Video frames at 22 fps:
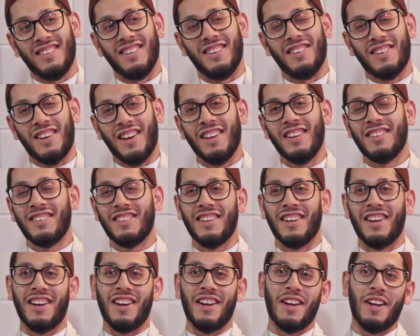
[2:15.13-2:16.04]
Okay.
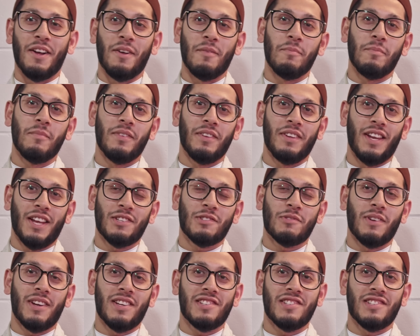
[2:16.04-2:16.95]
Next
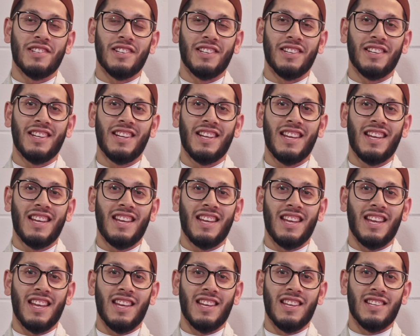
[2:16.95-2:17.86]
question
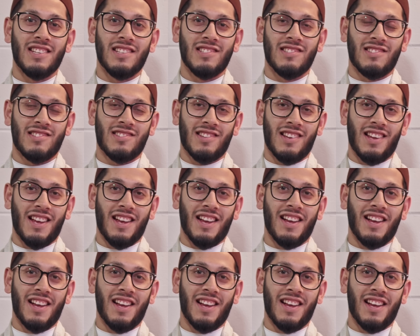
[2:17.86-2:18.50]
is